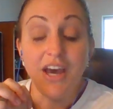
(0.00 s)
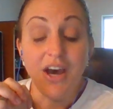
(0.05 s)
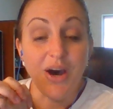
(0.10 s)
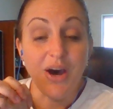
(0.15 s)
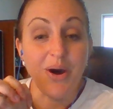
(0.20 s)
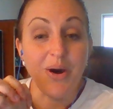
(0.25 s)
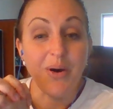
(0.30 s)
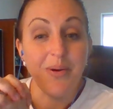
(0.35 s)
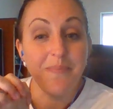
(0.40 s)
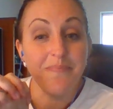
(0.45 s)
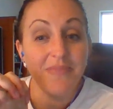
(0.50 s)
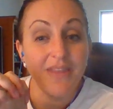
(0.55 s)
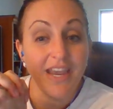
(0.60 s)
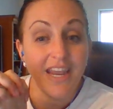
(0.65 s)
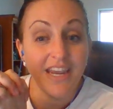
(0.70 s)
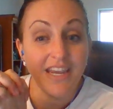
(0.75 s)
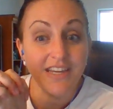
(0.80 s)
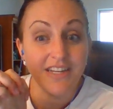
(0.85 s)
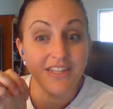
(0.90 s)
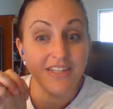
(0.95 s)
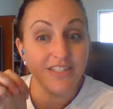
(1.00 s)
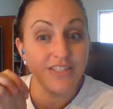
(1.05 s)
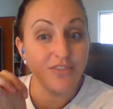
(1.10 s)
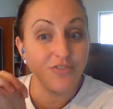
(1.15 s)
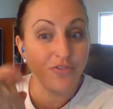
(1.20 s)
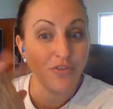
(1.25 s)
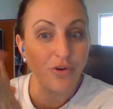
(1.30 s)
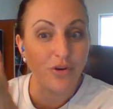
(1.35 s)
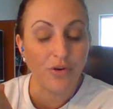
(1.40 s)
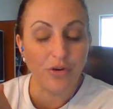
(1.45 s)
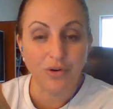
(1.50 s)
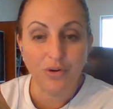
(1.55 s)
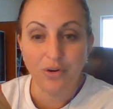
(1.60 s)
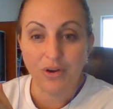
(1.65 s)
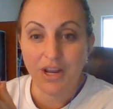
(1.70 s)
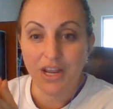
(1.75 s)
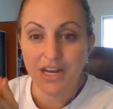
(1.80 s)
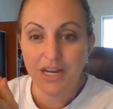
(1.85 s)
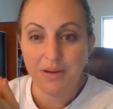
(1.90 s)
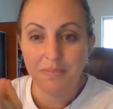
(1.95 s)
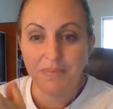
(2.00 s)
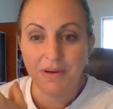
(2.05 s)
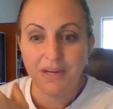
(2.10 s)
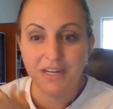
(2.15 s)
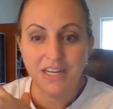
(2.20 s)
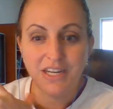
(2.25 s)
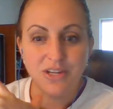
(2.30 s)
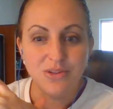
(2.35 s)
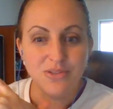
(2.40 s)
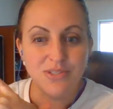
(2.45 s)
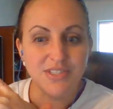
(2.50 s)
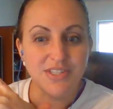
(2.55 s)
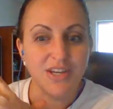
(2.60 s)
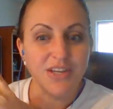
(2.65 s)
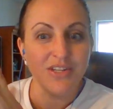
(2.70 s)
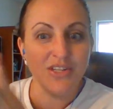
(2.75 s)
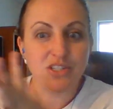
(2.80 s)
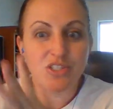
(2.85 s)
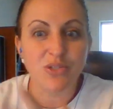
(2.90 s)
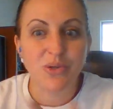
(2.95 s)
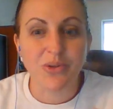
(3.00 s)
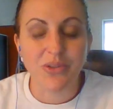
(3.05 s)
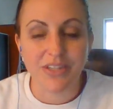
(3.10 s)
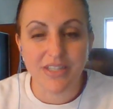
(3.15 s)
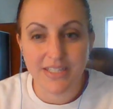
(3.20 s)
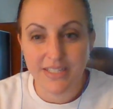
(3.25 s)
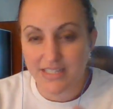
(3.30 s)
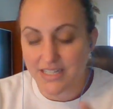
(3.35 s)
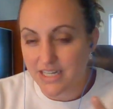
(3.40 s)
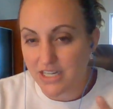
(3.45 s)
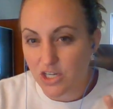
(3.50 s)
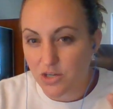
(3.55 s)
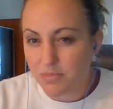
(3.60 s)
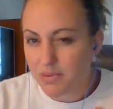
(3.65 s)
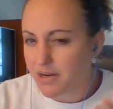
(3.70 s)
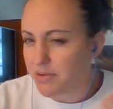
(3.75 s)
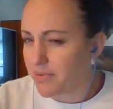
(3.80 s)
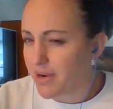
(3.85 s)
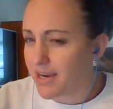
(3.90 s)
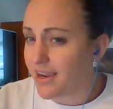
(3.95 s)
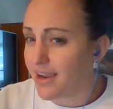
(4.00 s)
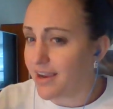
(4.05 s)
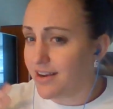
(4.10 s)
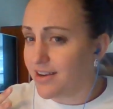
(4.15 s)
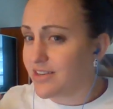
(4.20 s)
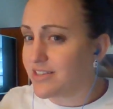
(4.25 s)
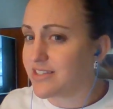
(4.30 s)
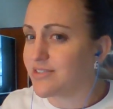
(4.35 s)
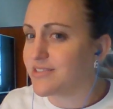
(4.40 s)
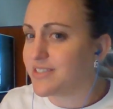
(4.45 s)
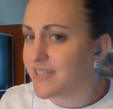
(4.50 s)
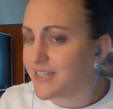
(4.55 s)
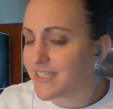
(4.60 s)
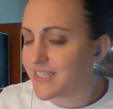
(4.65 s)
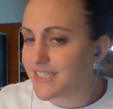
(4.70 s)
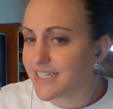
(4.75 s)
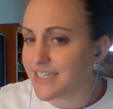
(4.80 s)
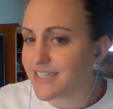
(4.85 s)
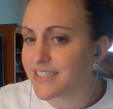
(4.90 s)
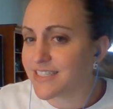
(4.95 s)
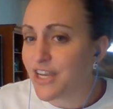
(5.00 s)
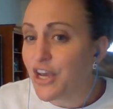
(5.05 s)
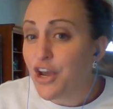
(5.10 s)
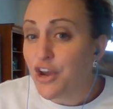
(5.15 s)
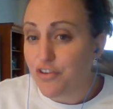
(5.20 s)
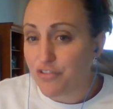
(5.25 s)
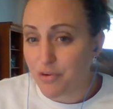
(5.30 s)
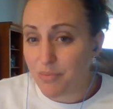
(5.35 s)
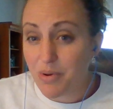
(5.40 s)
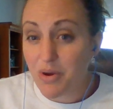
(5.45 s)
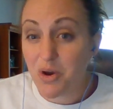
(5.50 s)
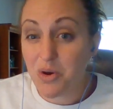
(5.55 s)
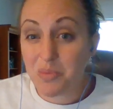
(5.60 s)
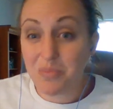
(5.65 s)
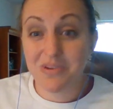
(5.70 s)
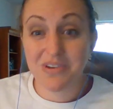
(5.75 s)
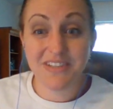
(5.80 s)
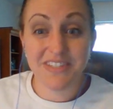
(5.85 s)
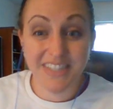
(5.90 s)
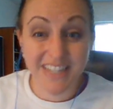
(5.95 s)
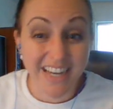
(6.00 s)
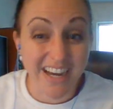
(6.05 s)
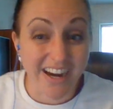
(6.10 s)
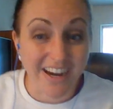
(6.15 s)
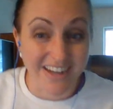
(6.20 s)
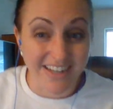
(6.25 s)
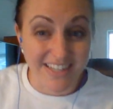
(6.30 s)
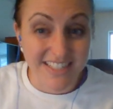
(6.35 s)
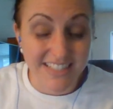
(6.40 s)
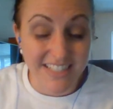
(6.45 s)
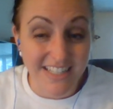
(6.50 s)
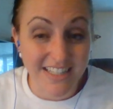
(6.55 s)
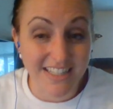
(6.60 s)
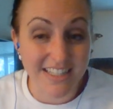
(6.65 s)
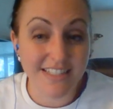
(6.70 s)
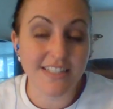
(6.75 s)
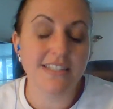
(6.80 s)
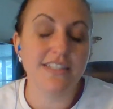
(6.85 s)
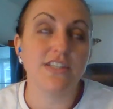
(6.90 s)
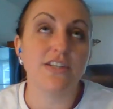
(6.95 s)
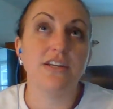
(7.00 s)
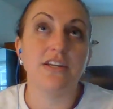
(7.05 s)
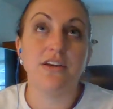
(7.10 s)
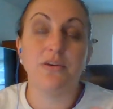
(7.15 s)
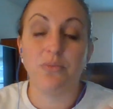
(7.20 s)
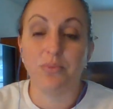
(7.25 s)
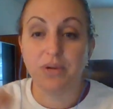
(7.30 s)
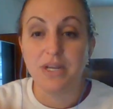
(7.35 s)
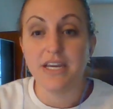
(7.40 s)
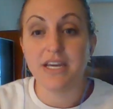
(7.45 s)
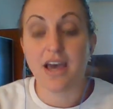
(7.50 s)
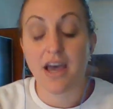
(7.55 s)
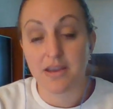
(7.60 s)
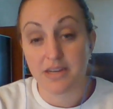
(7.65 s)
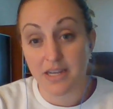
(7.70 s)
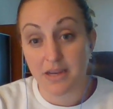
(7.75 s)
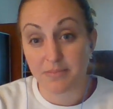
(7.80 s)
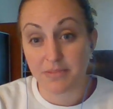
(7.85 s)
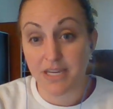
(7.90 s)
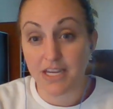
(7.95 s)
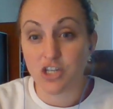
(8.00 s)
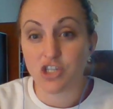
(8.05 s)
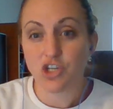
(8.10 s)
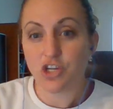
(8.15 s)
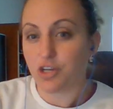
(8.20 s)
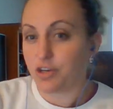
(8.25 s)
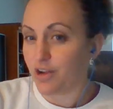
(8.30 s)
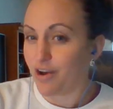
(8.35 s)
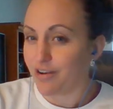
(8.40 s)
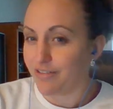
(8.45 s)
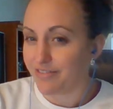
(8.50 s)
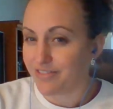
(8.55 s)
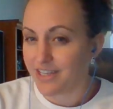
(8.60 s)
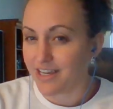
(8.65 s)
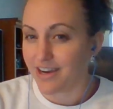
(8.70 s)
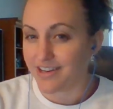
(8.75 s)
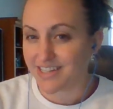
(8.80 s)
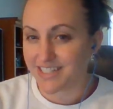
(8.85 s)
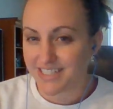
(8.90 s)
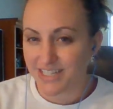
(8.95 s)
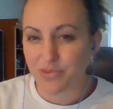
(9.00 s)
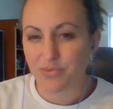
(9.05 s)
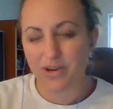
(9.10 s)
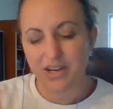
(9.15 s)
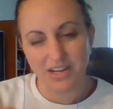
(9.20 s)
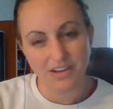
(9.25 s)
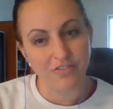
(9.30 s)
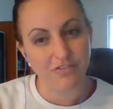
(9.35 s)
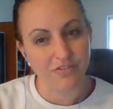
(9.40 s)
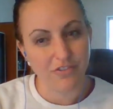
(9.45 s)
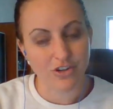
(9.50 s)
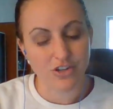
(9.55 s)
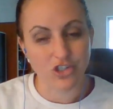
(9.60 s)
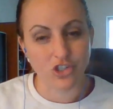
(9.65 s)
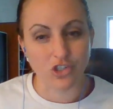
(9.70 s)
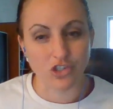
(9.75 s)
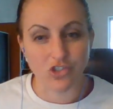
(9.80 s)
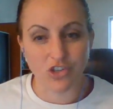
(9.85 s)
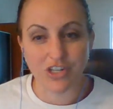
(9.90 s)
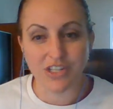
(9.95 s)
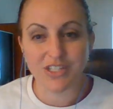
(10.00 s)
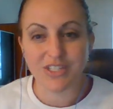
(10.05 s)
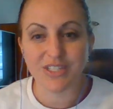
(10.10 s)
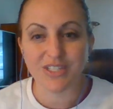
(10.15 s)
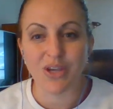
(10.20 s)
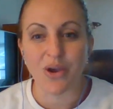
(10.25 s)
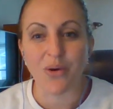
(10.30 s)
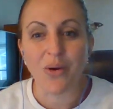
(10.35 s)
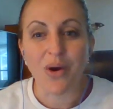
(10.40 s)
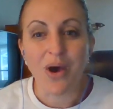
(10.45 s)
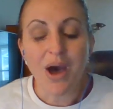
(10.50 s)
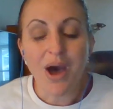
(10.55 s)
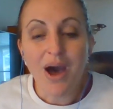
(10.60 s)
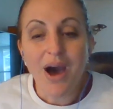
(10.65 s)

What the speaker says: And for anybody who's an adult listening, you might recognize Odysseus from Homer's The Odyssey. This is a readaptation of the Odyssey written for children. So